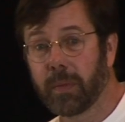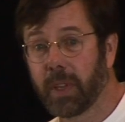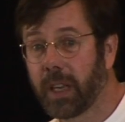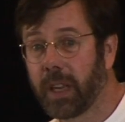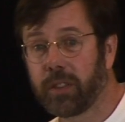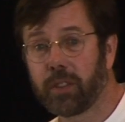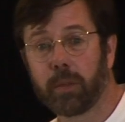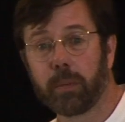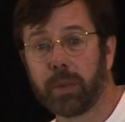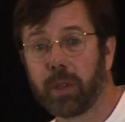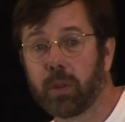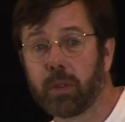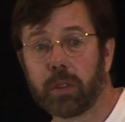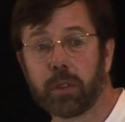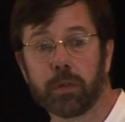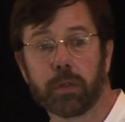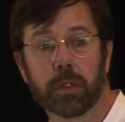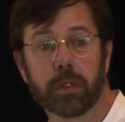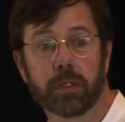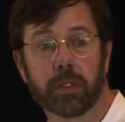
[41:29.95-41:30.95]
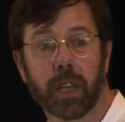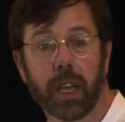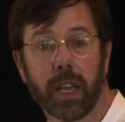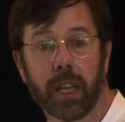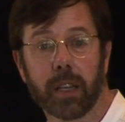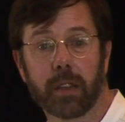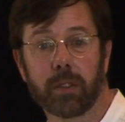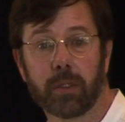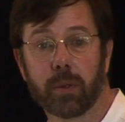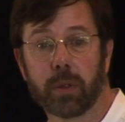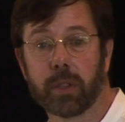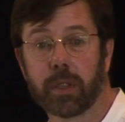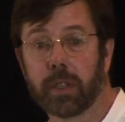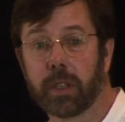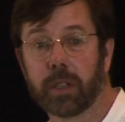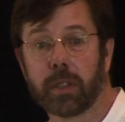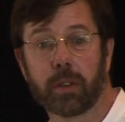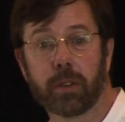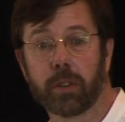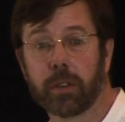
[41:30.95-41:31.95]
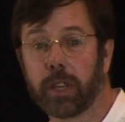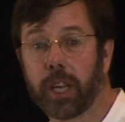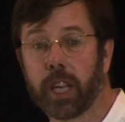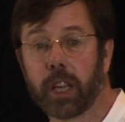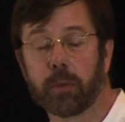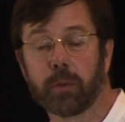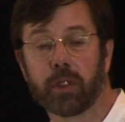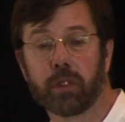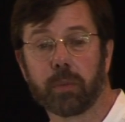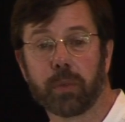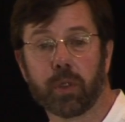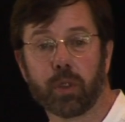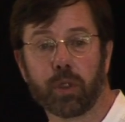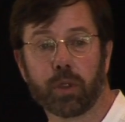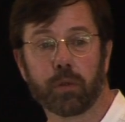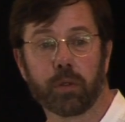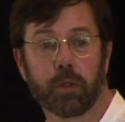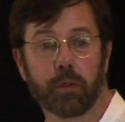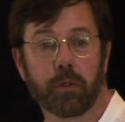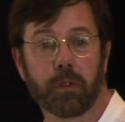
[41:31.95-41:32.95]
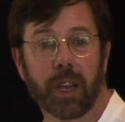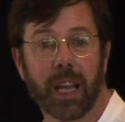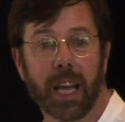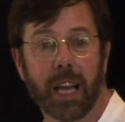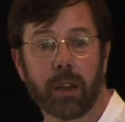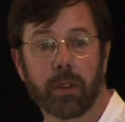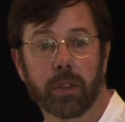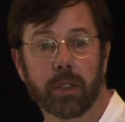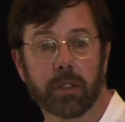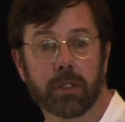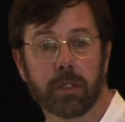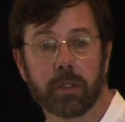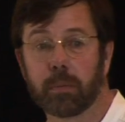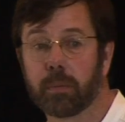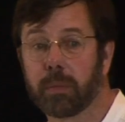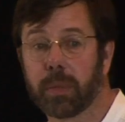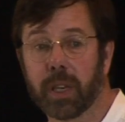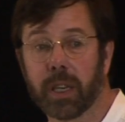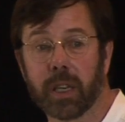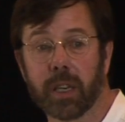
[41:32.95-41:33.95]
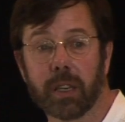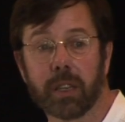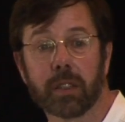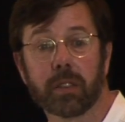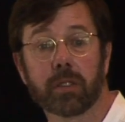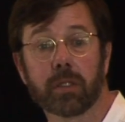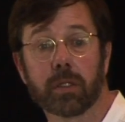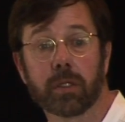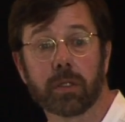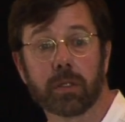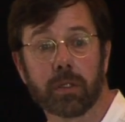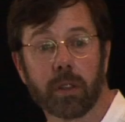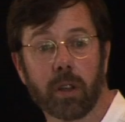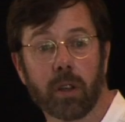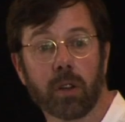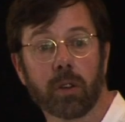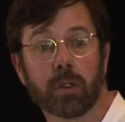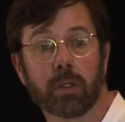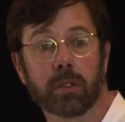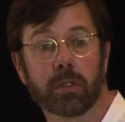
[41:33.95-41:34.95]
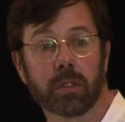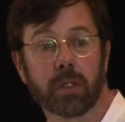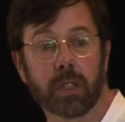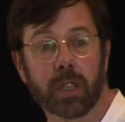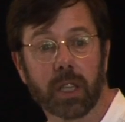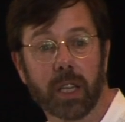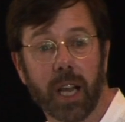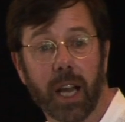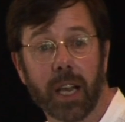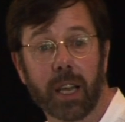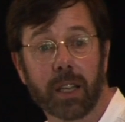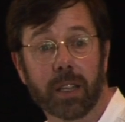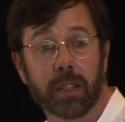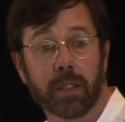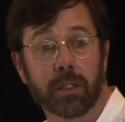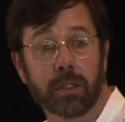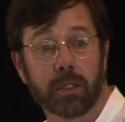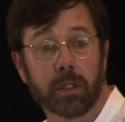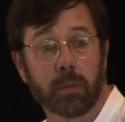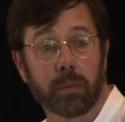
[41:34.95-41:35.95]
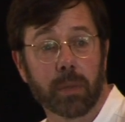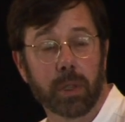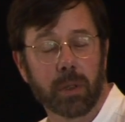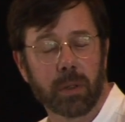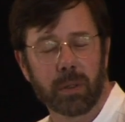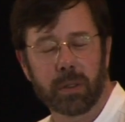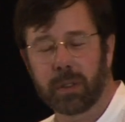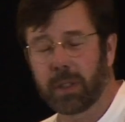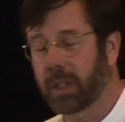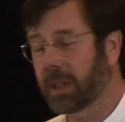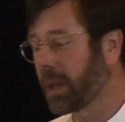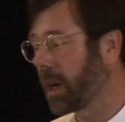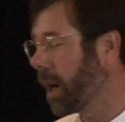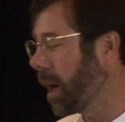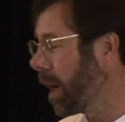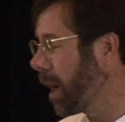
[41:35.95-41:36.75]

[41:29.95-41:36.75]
It has a beautiful side to it. It can create the most beautiful flowers and birds and songs and colors and music.